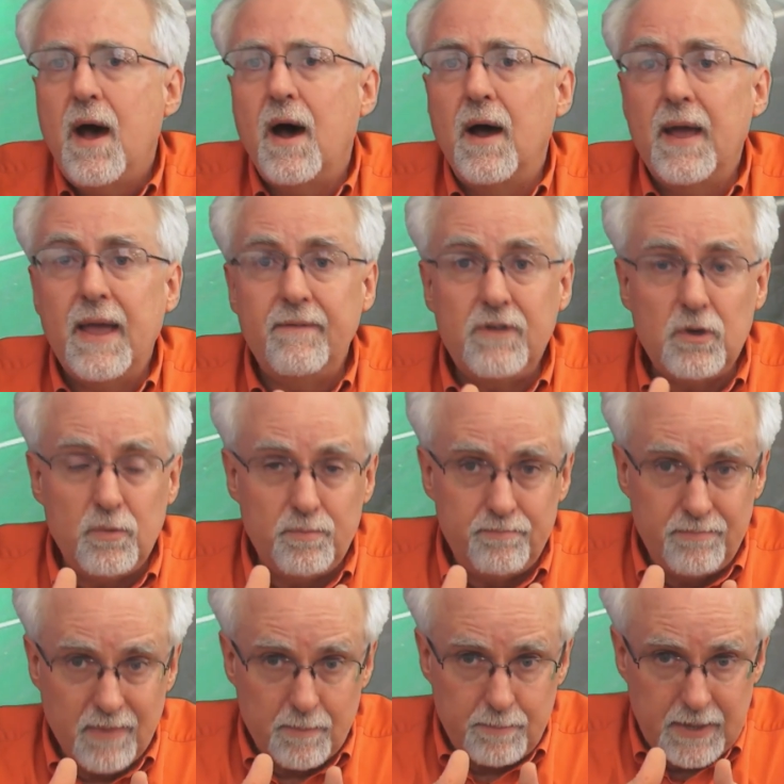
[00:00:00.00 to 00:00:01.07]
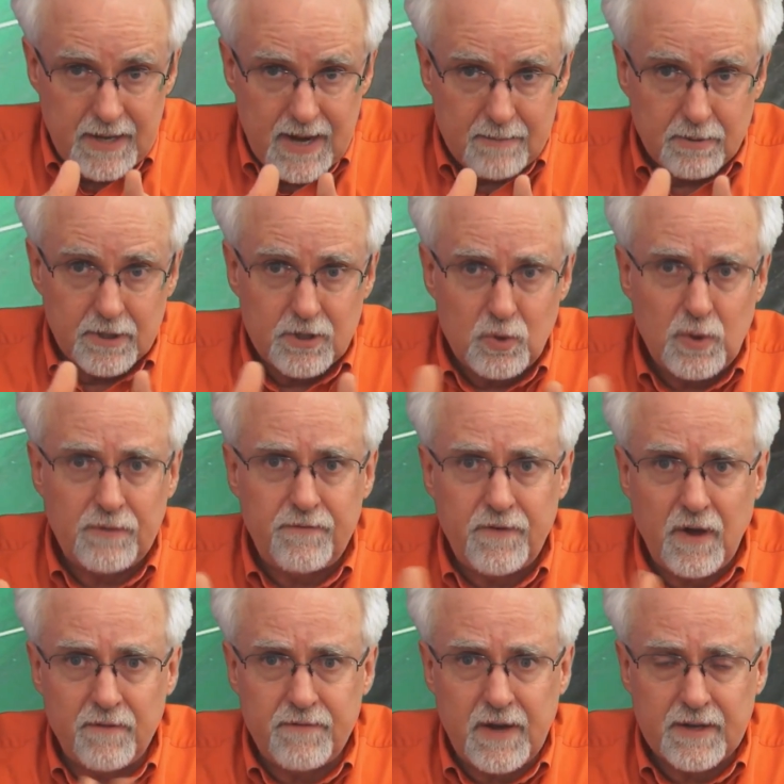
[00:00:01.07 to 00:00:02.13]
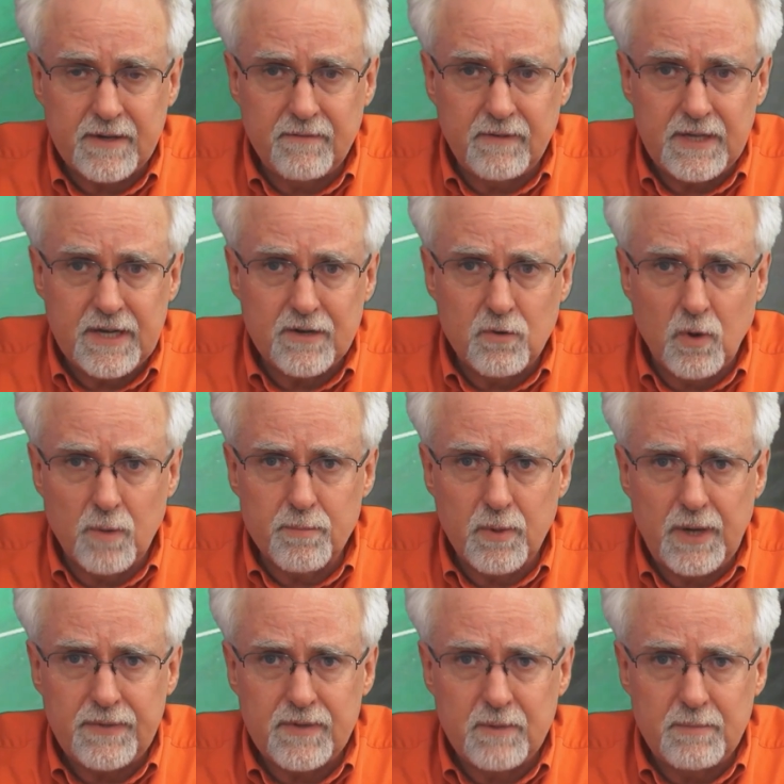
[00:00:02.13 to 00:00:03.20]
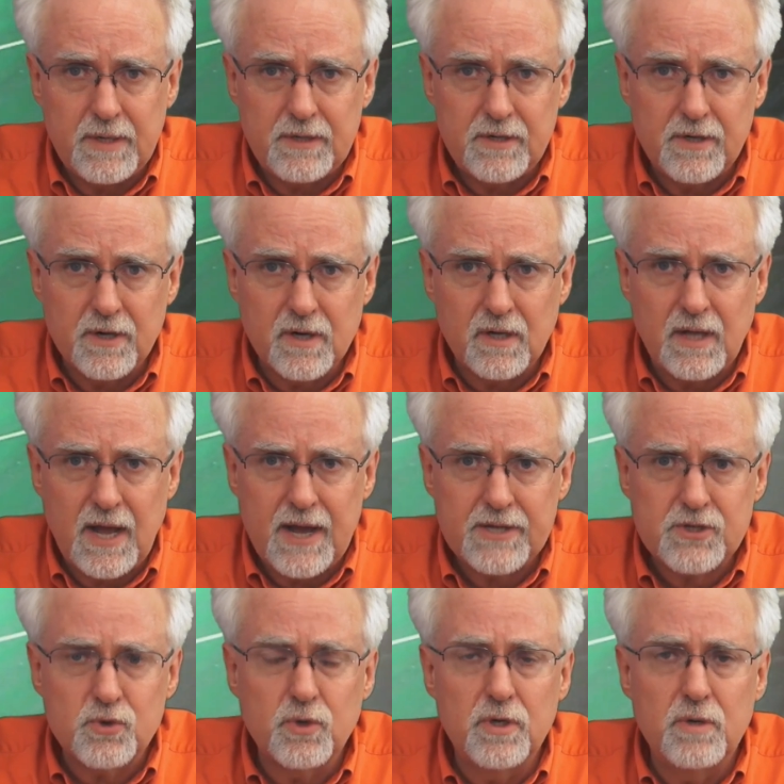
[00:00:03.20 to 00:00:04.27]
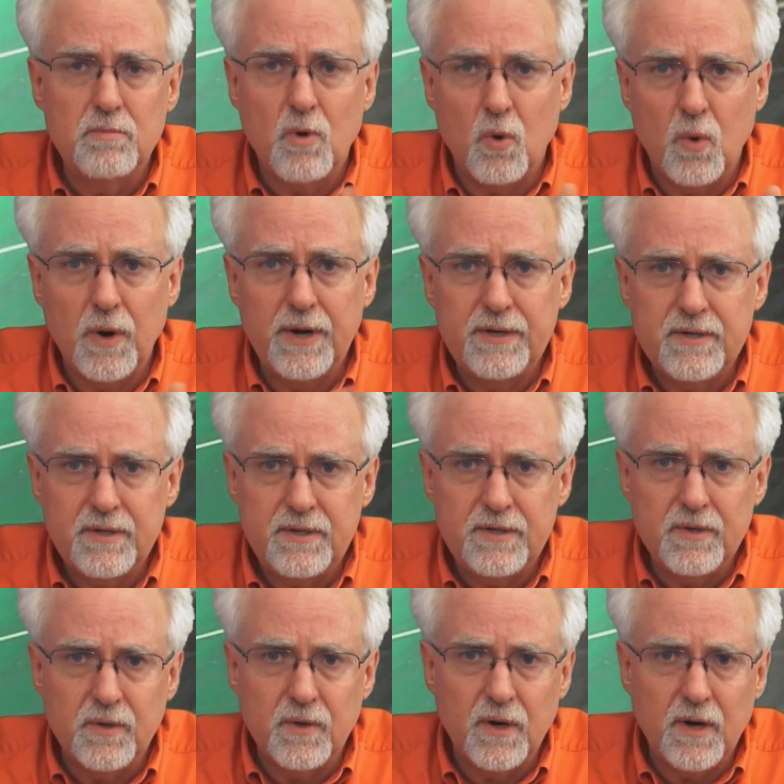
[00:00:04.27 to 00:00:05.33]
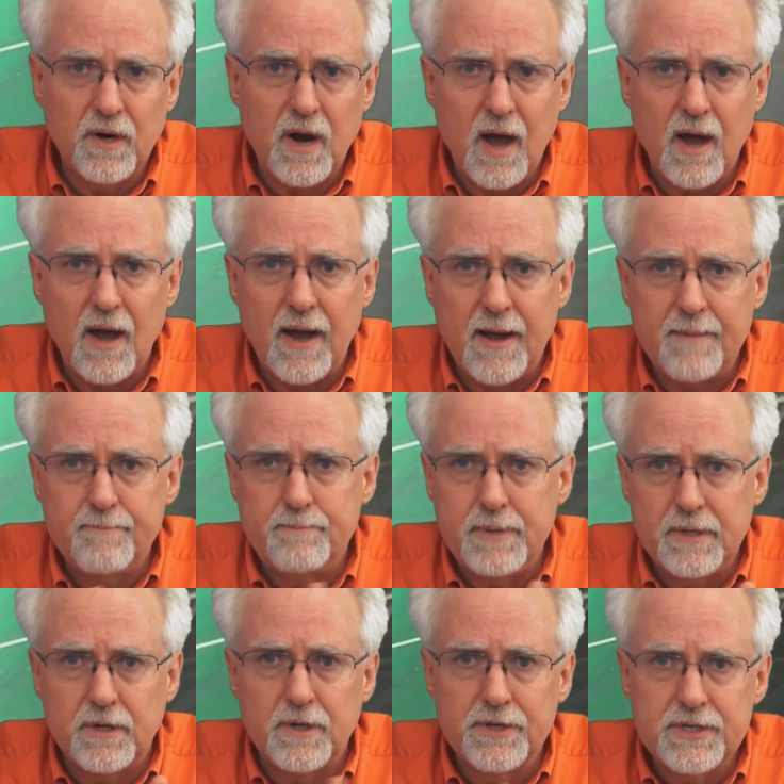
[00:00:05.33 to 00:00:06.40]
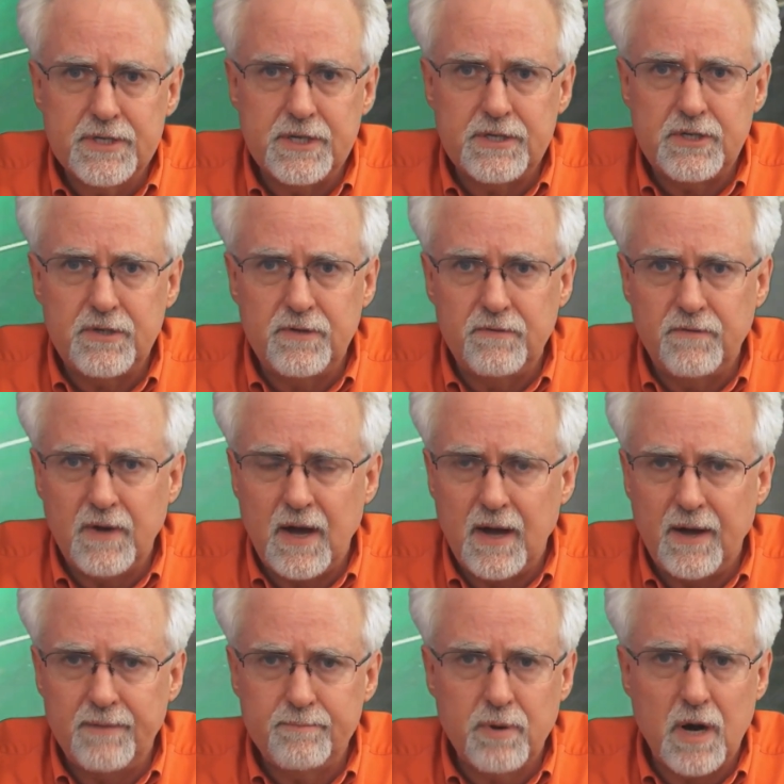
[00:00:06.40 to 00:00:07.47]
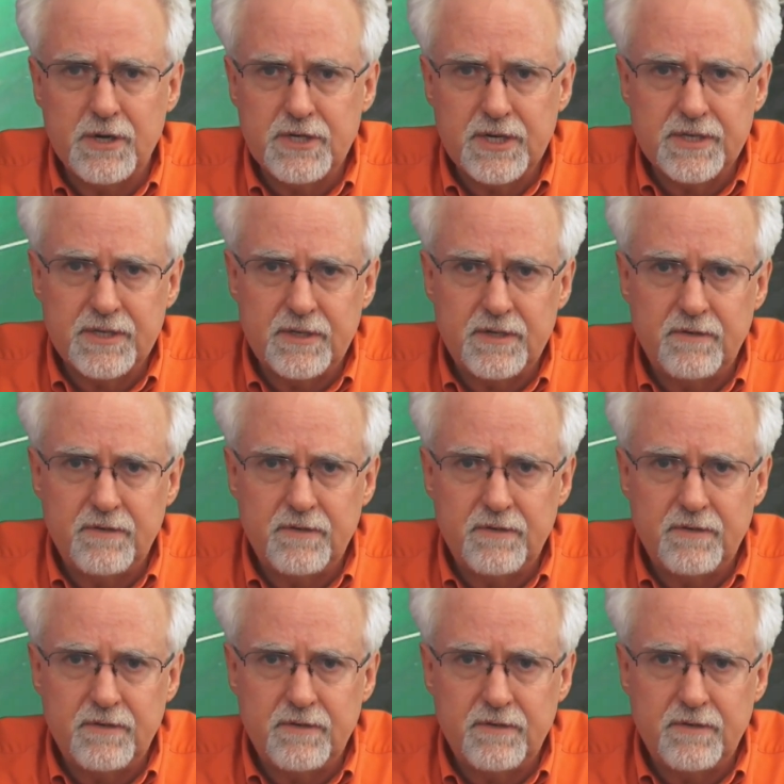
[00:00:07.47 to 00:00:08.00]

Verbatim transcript: Uh, have you been able to effectively incorporate them into your classroom or into your uh, builds that you've uh, projects